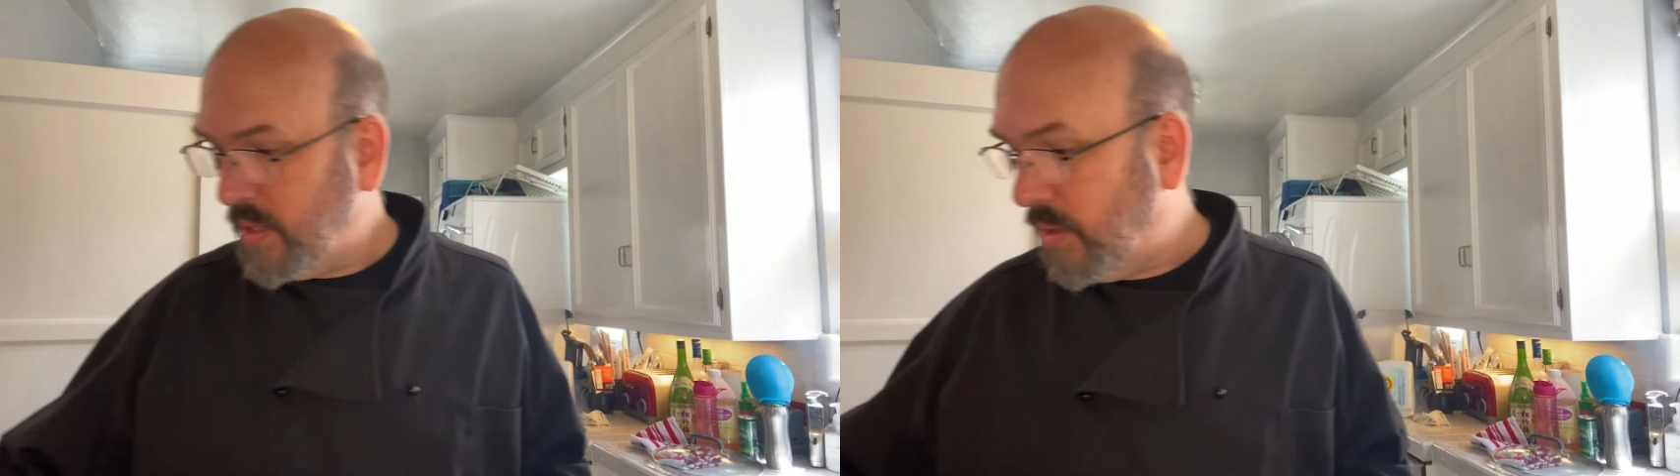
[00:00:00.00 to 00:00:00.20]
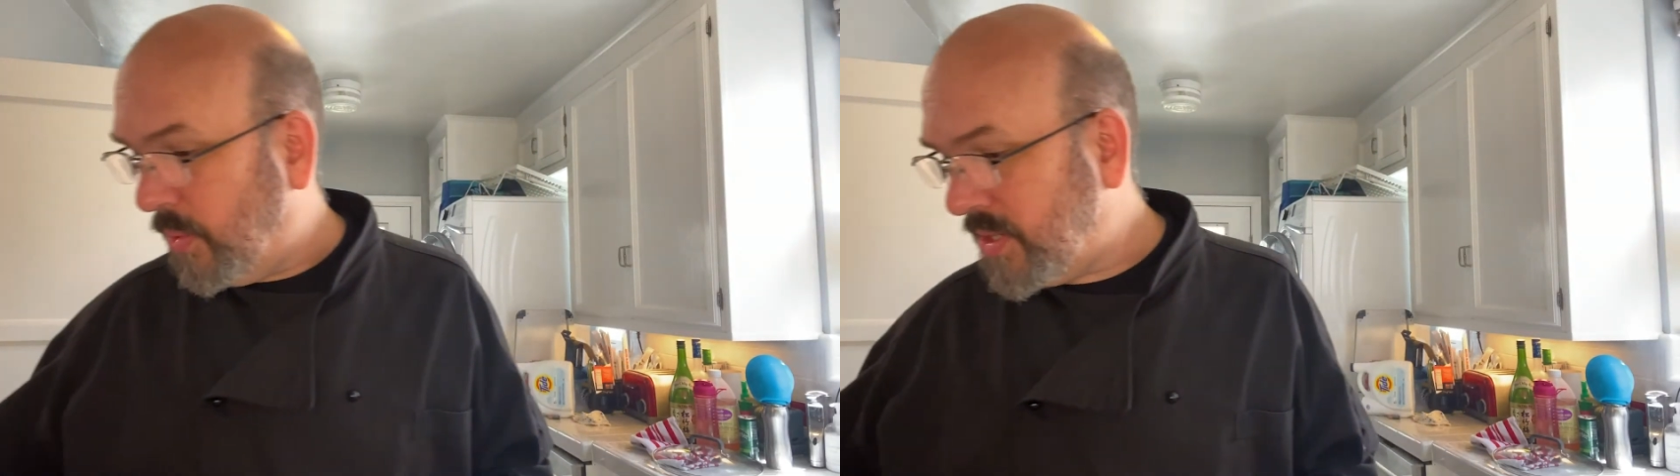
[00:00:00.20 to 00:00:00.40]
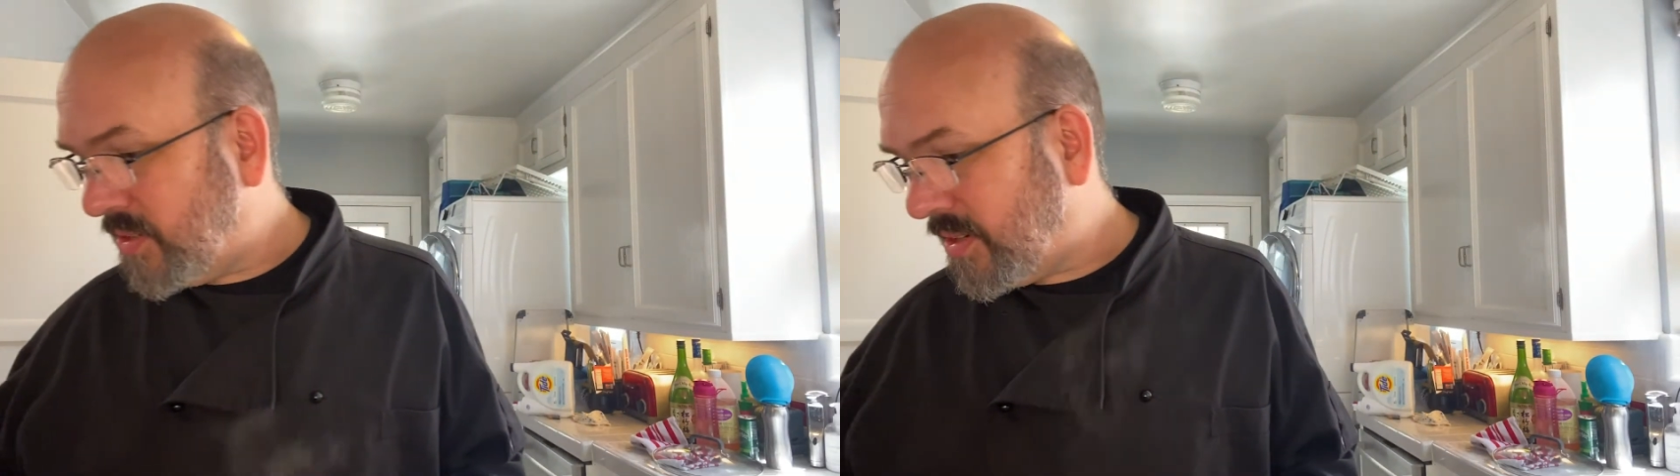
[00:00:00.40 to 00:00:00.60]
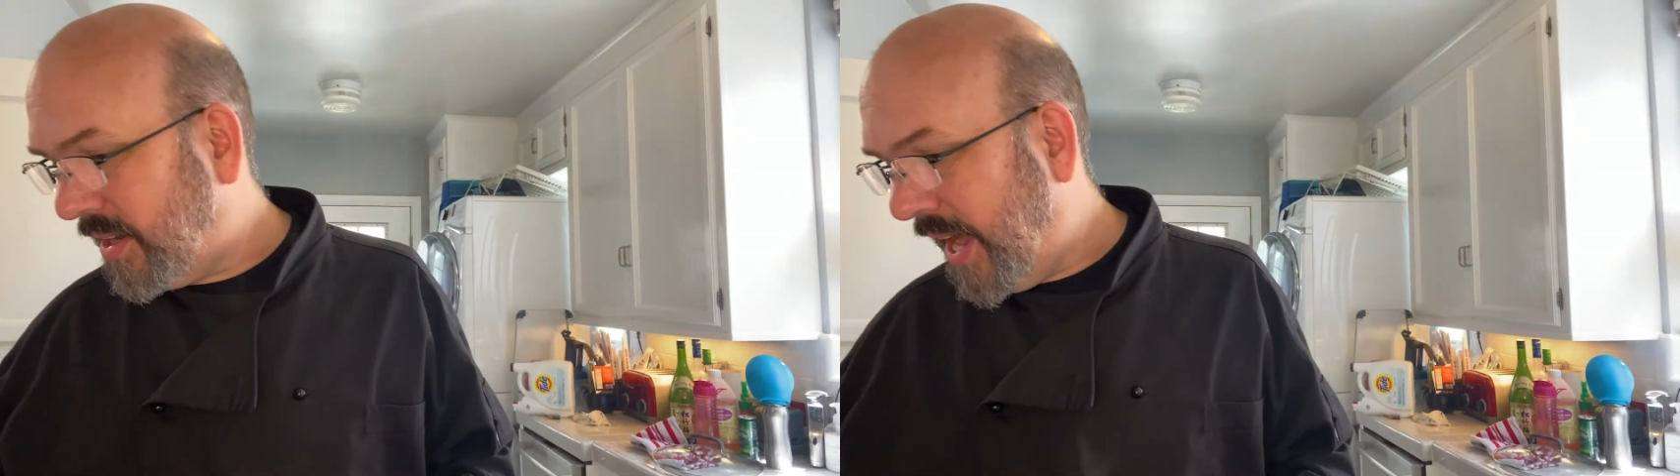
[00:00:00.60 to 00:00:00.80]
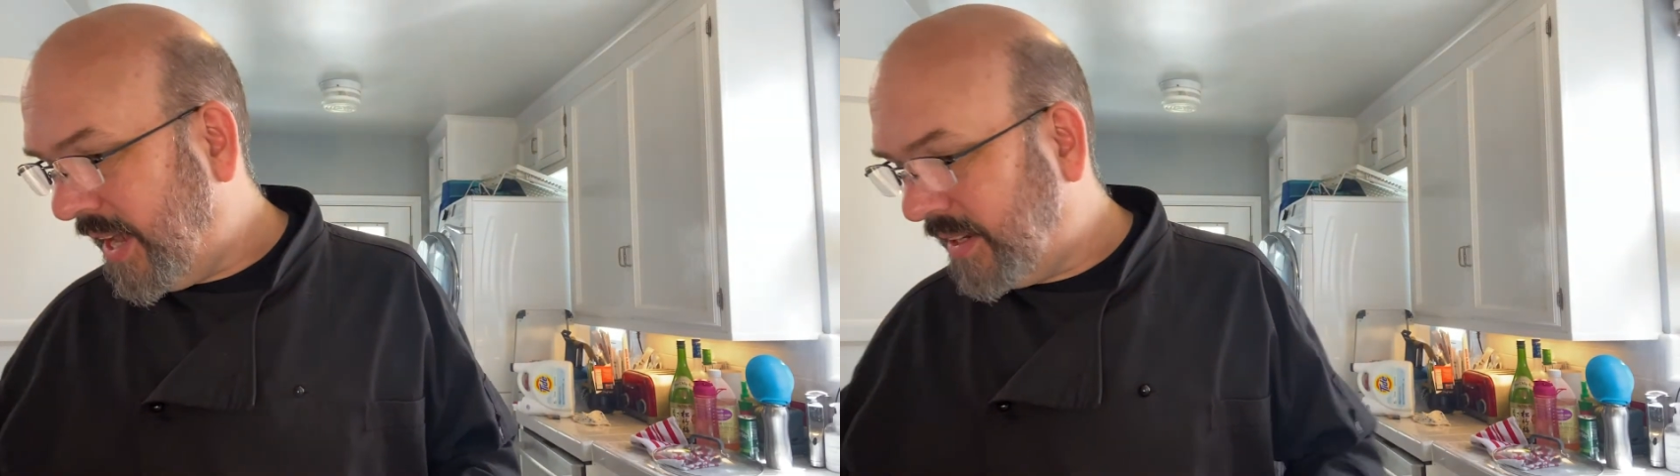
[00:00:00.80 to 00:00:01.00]
And once you
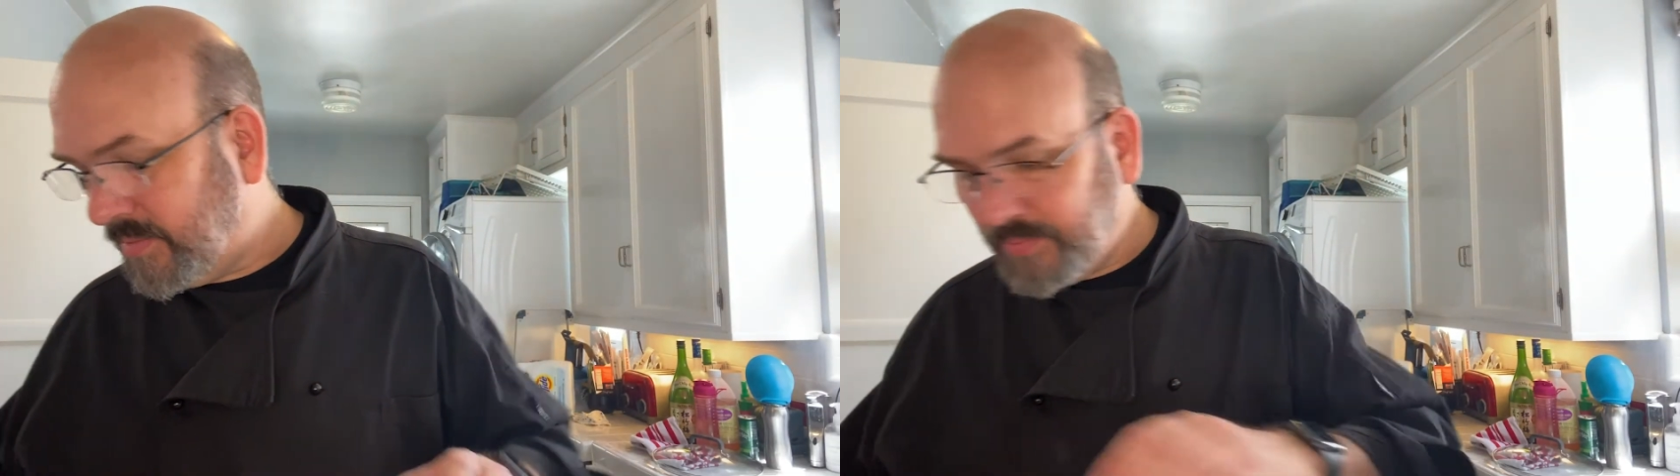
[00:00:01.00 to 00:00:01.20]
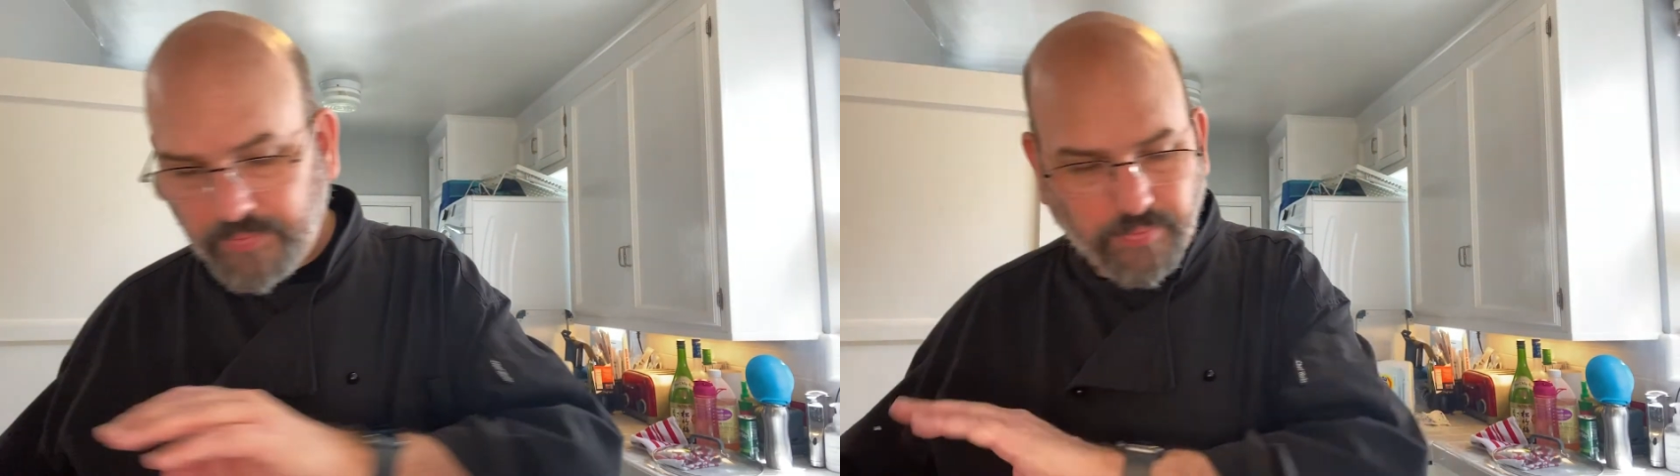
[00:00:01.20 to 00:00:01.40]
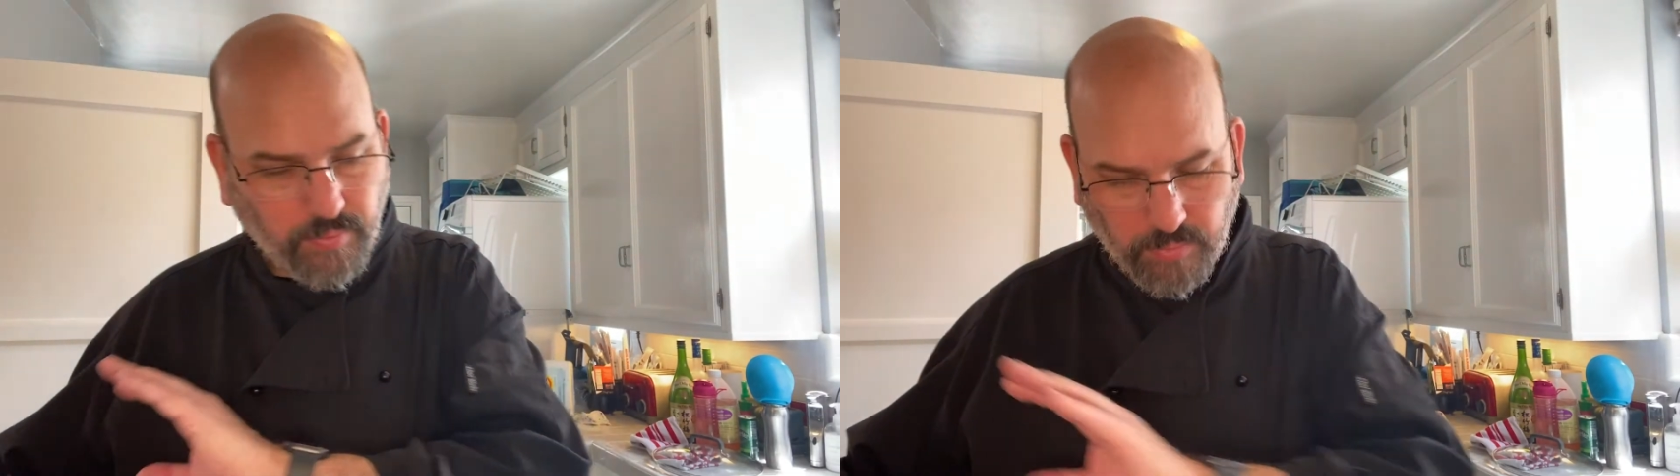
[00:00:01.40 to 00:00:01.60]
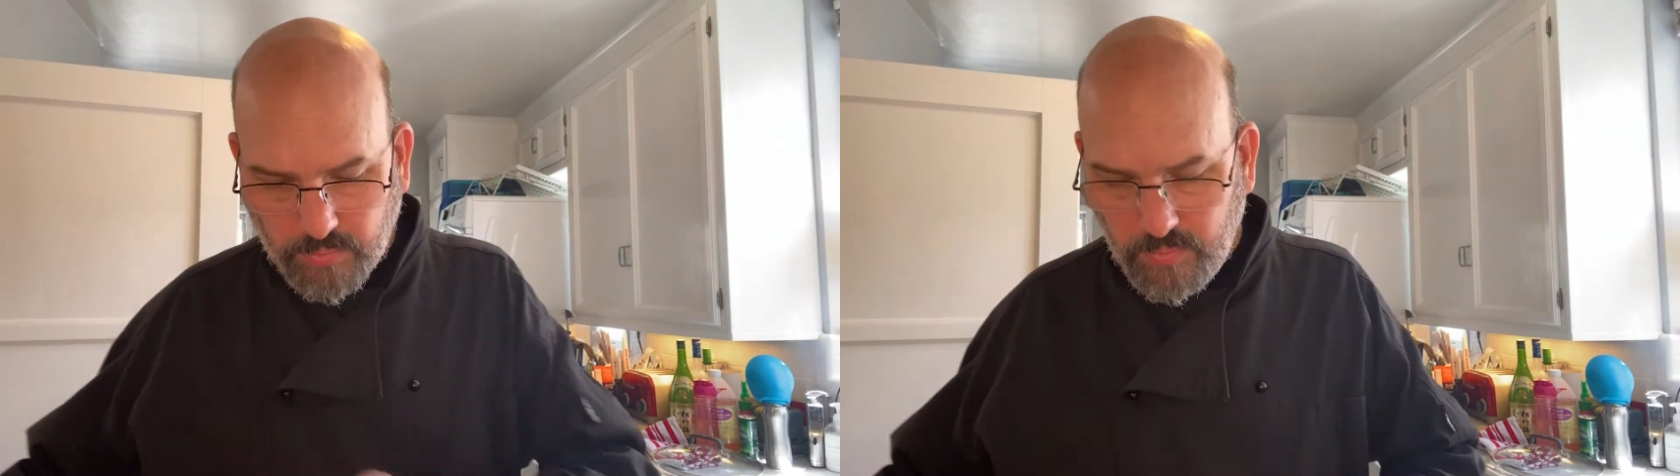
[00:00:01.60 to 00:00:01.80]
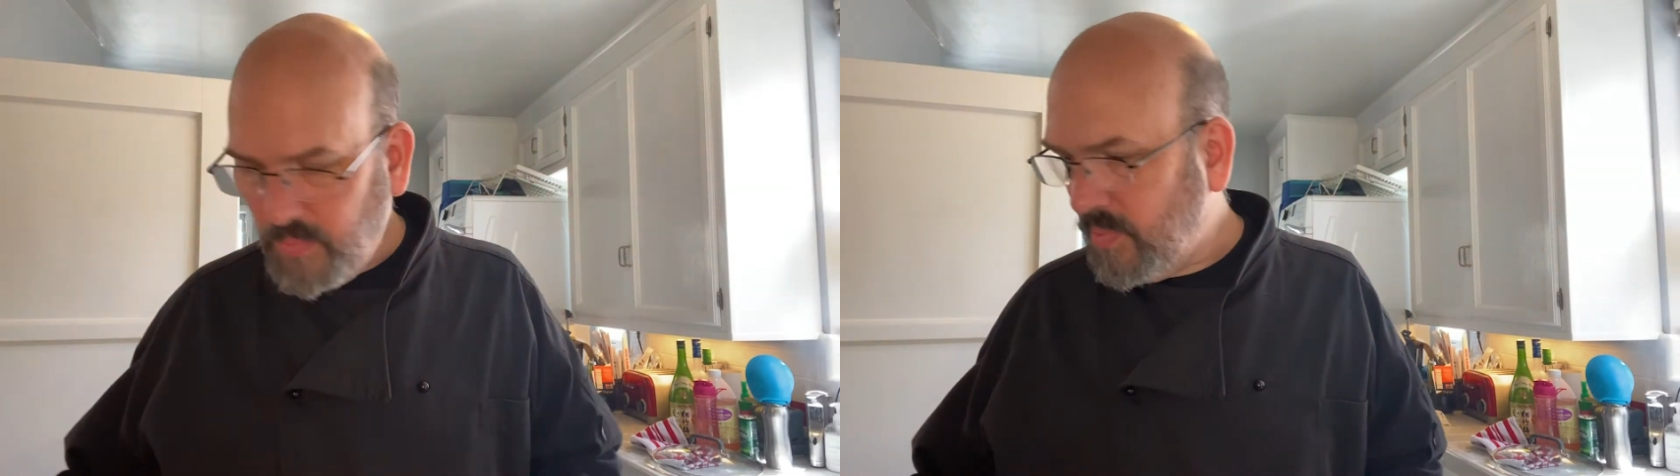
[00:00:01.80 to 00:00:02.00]
start adding
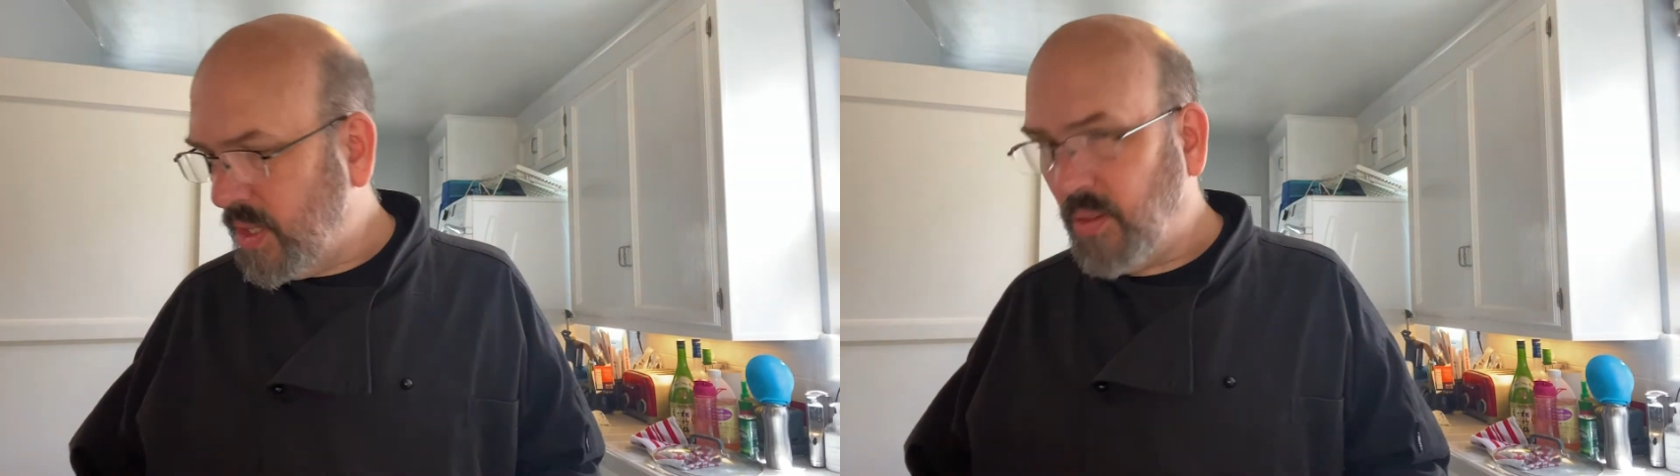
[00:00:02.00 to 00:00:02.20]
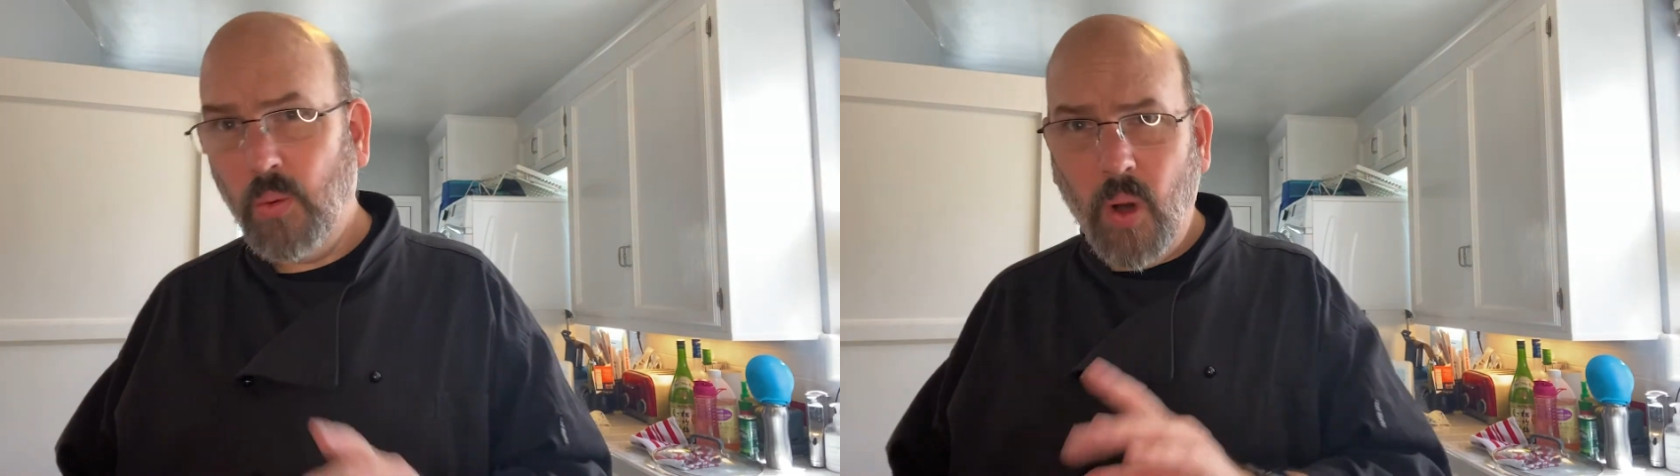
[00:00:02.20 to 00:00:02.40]
the